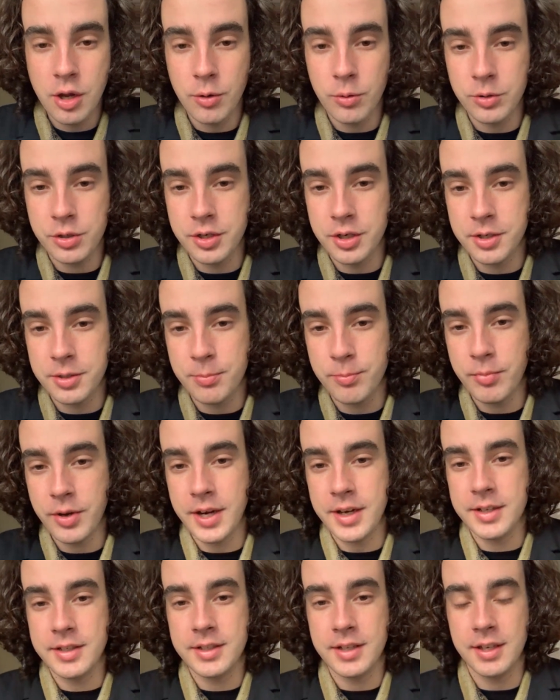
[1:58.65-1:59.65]
which is
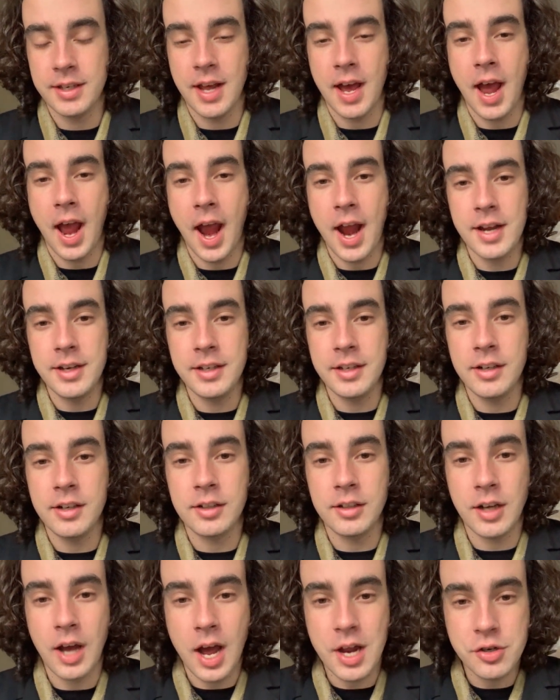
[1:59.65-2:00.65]
based in the
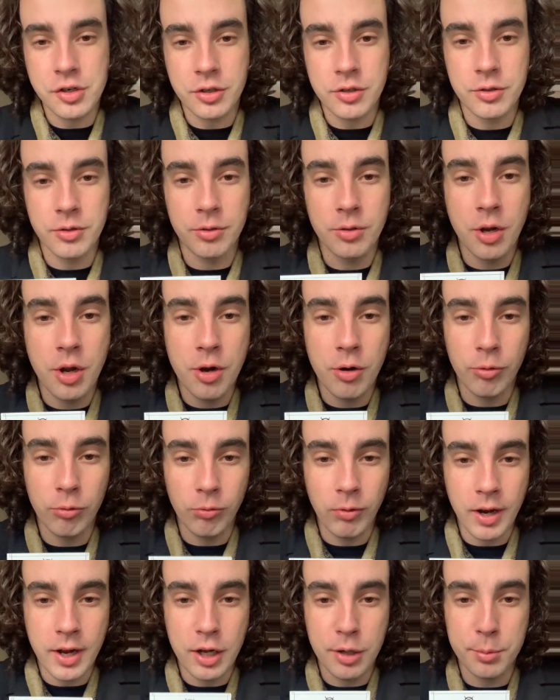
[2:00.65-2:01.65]
ideological
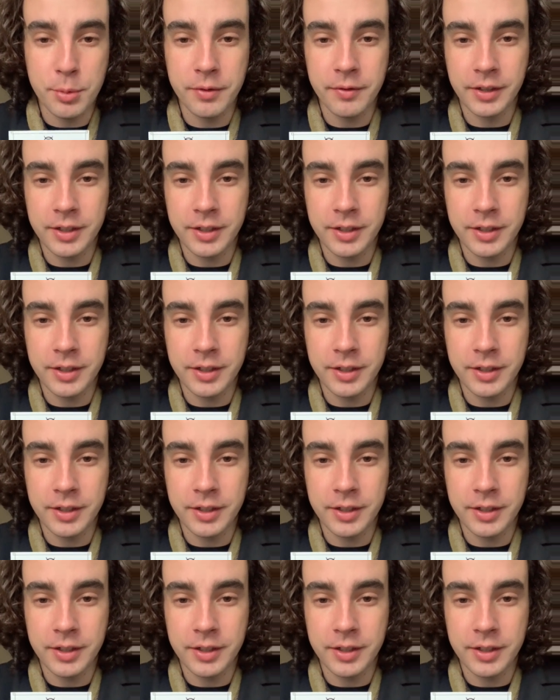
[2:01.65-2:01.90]
realm of